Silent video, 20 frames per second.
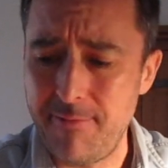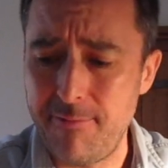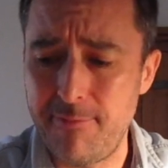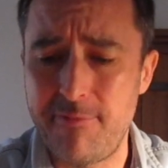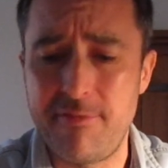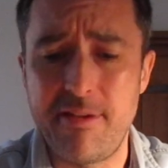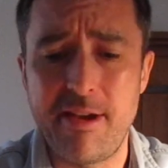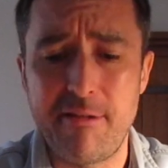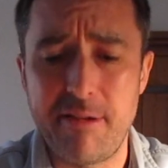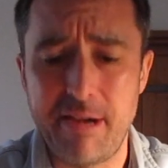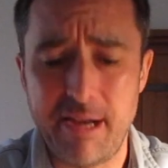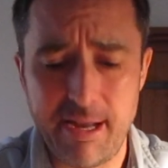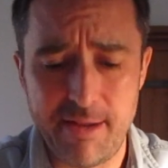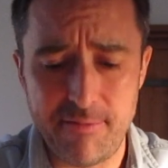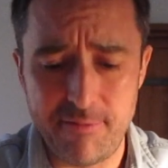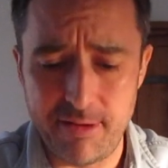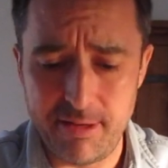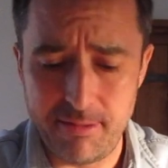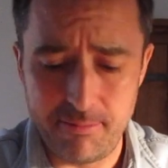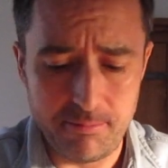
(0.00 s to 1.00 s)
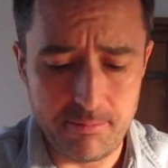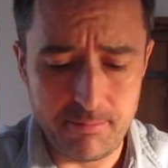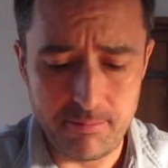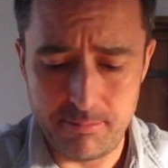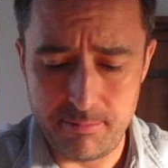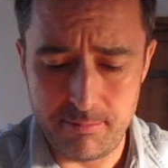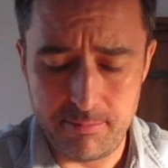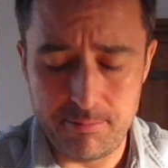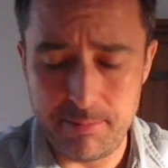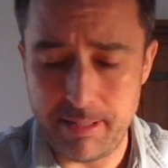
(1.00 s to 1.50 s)
very heavy
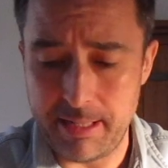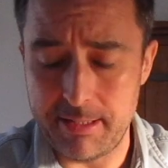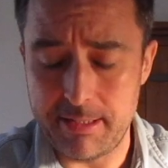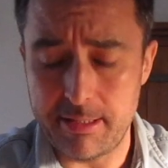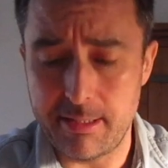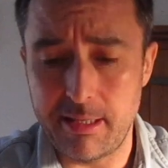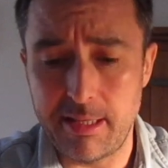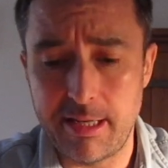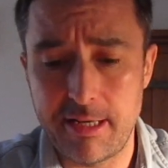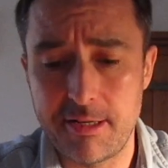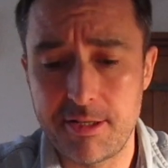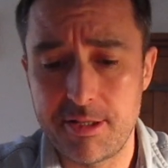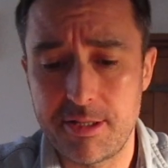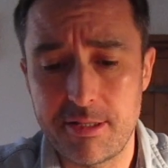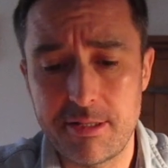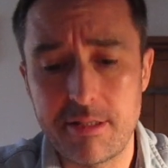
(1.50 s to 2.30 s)
Pentacle energy,